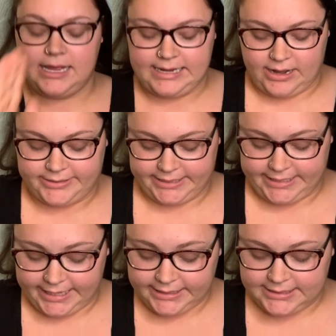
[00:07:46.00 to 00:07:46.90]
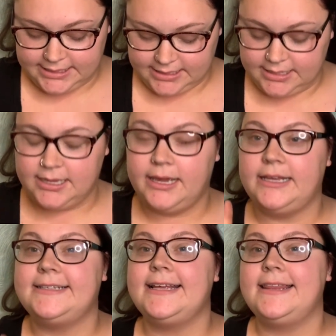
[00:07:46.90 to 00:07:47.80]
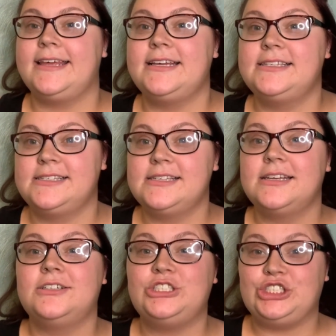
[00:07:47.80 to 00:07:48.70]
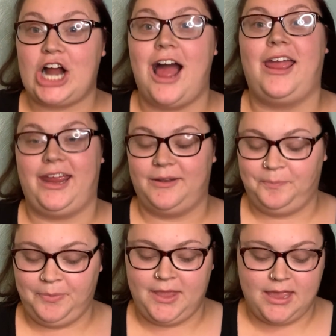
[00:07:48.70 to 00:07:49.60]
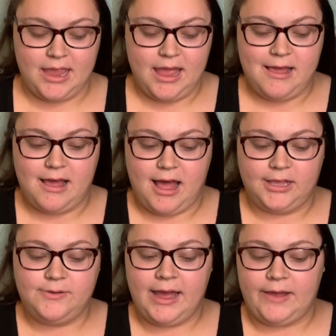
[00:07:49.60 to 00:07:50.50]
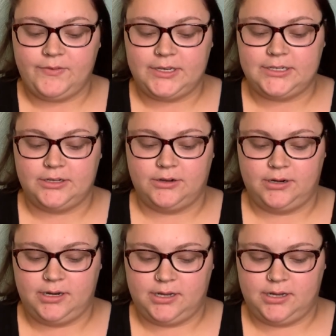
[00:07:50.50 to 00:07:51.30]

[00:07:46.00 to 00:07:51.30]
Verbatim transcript: now to get into this drawing, all you have to do